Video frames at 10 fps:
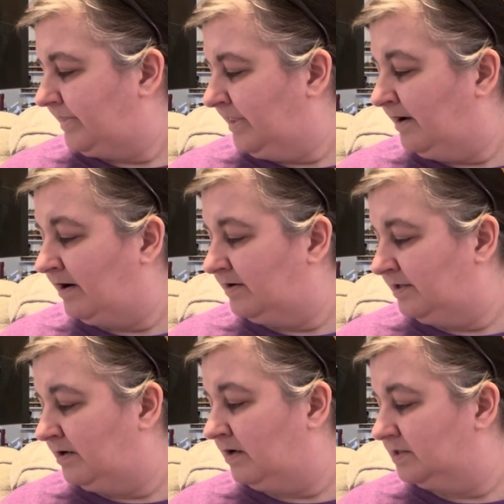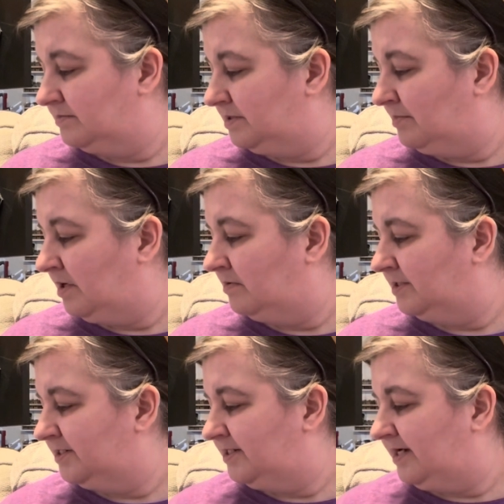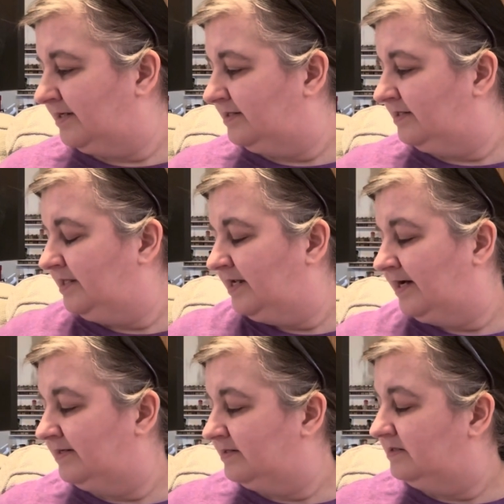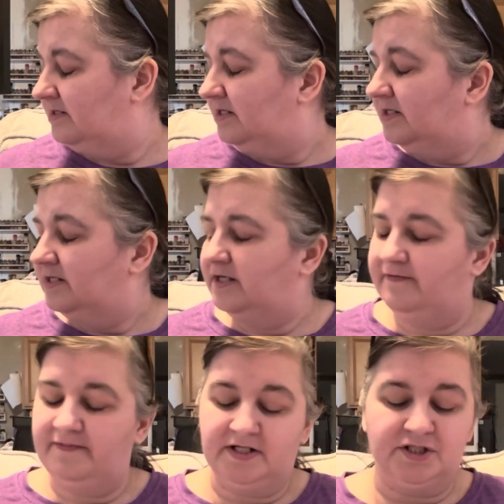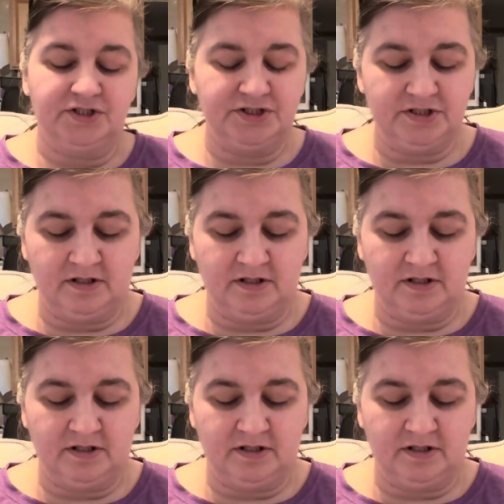there are some small ones that I can finish.